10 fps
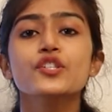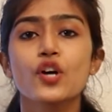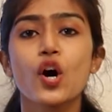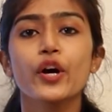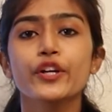
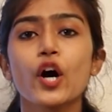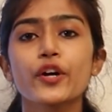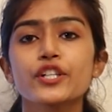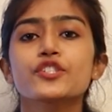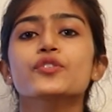So, in
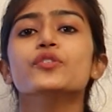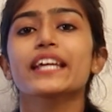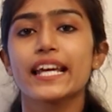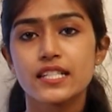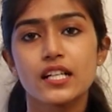order
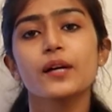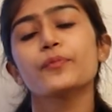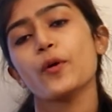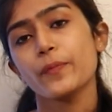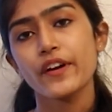to get a
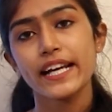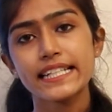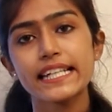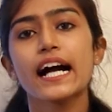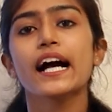proper
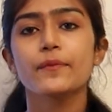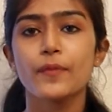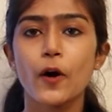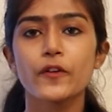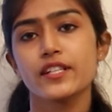idea
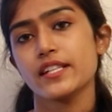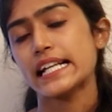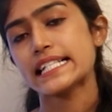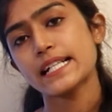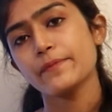about this
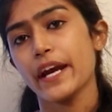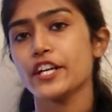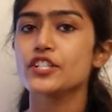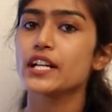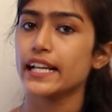illicit
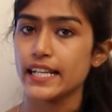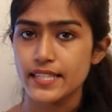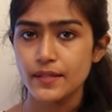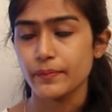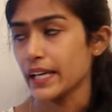major and
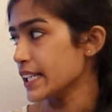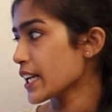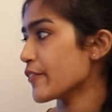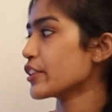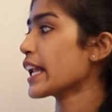illicit
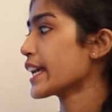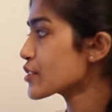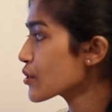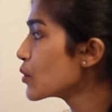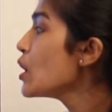minor, I would
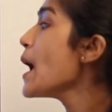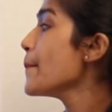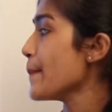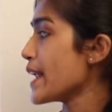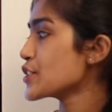like to
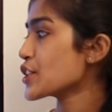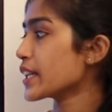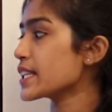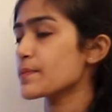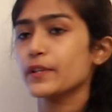
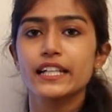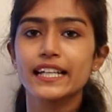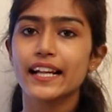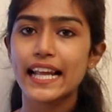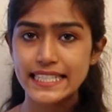mention this
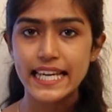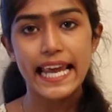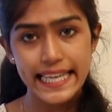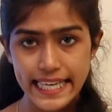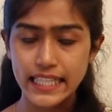particular
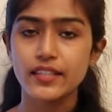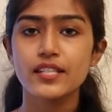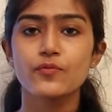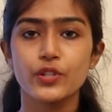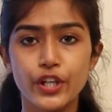idea again in
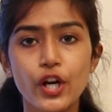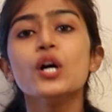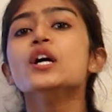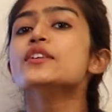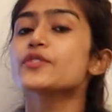this video,
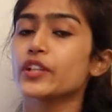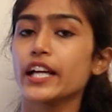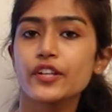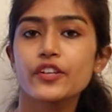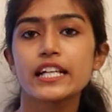so
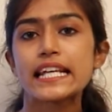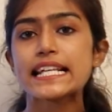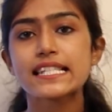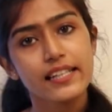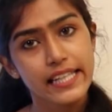that you can
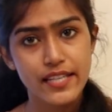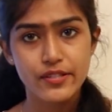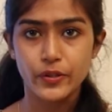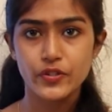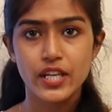easily
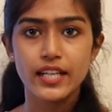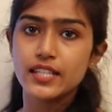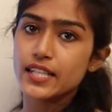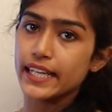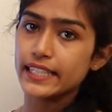associate
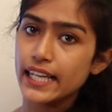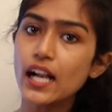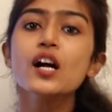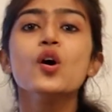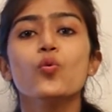this
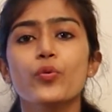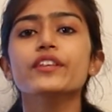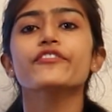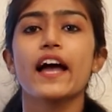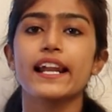idea
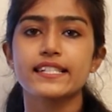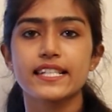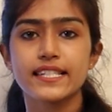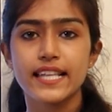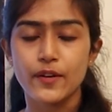with the
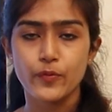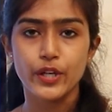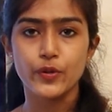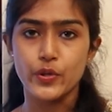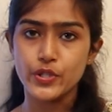fallacies that
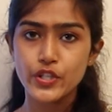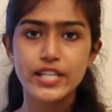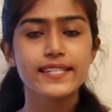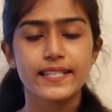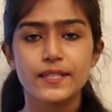we are going to
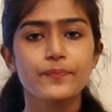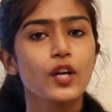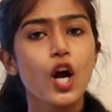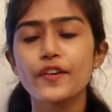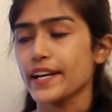discuss.
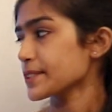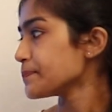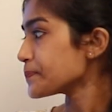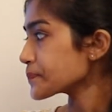Alright.